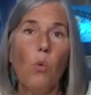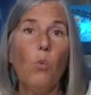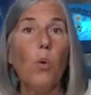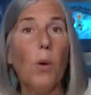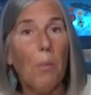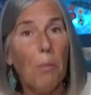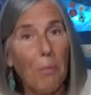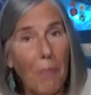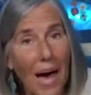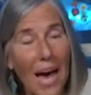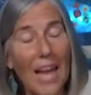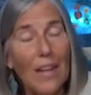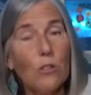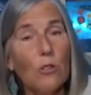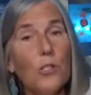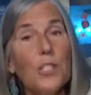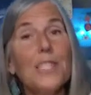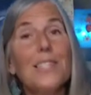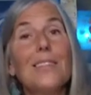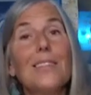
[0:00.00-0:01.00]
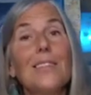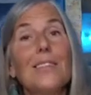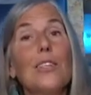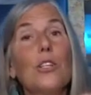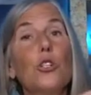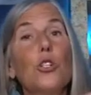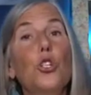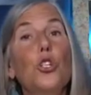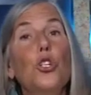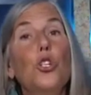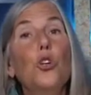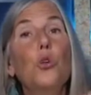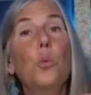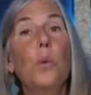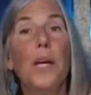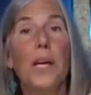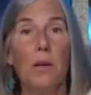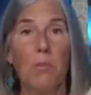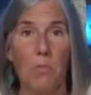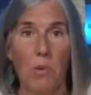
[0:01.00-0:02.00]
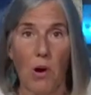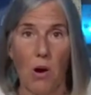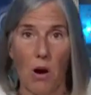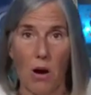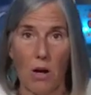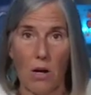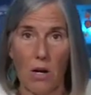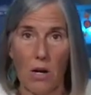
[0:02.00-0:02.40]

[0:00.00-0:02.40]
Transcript: What matters is the doing part.